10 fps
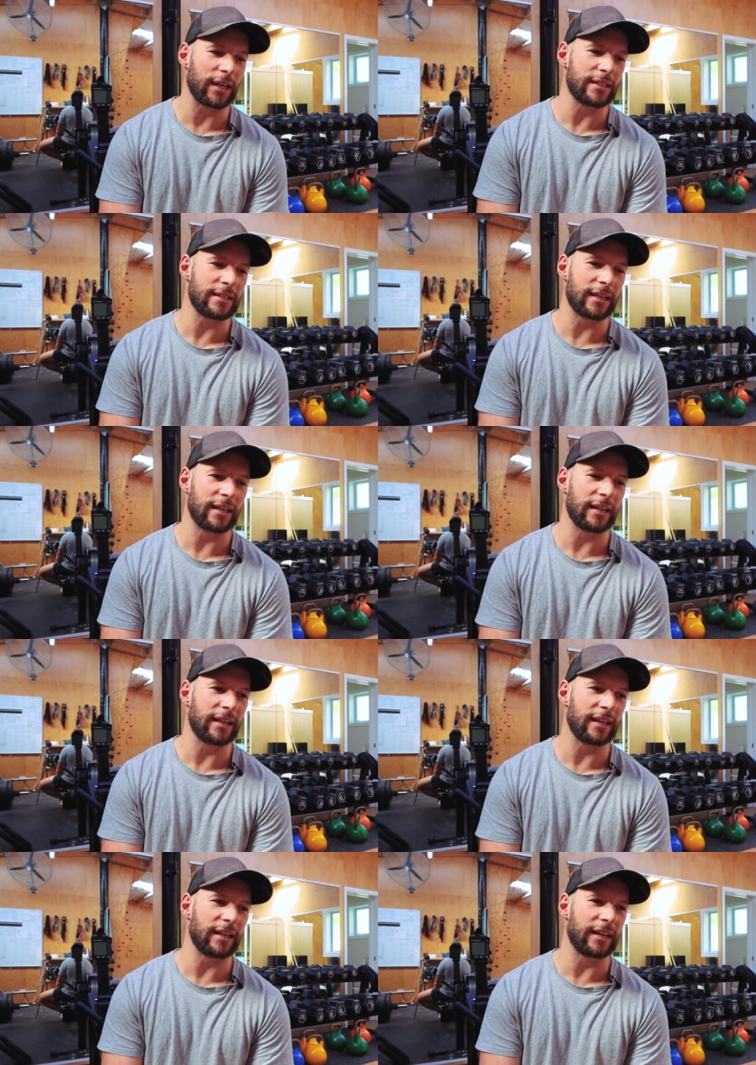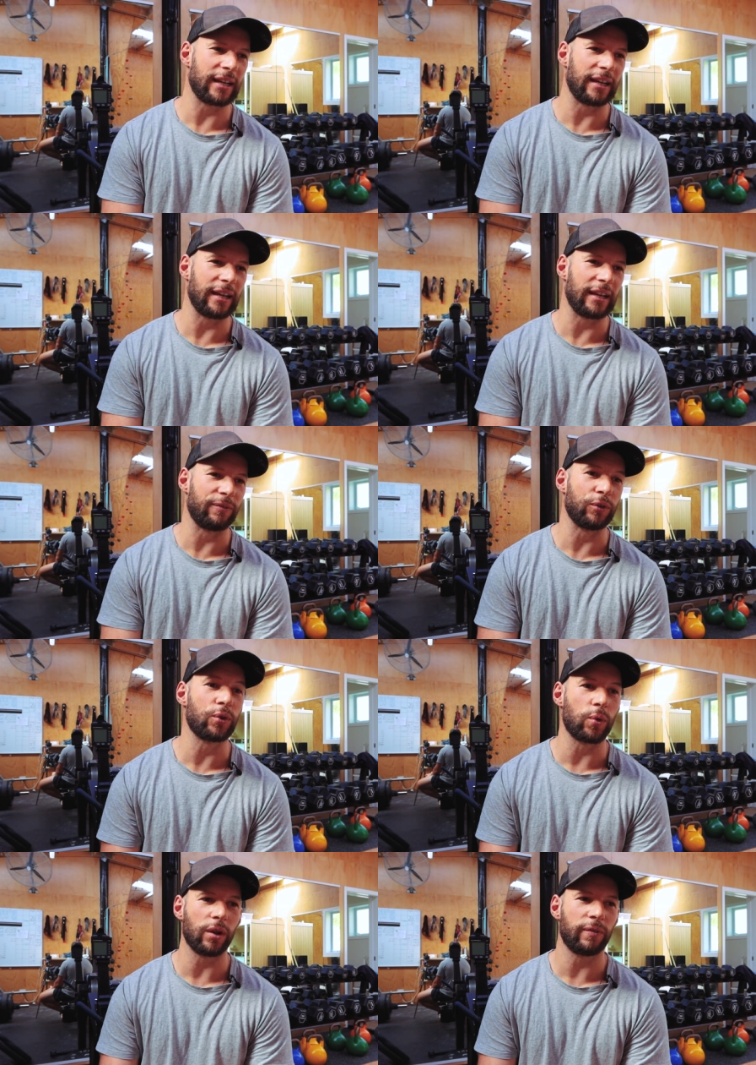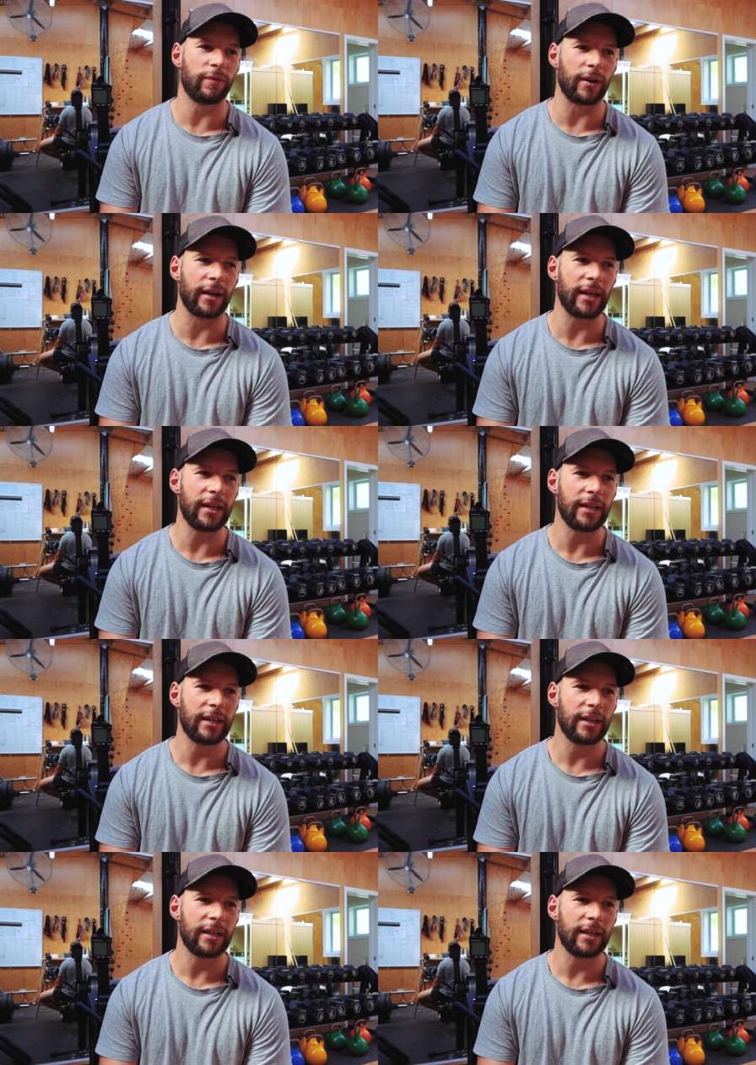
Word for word: enter if you qualify.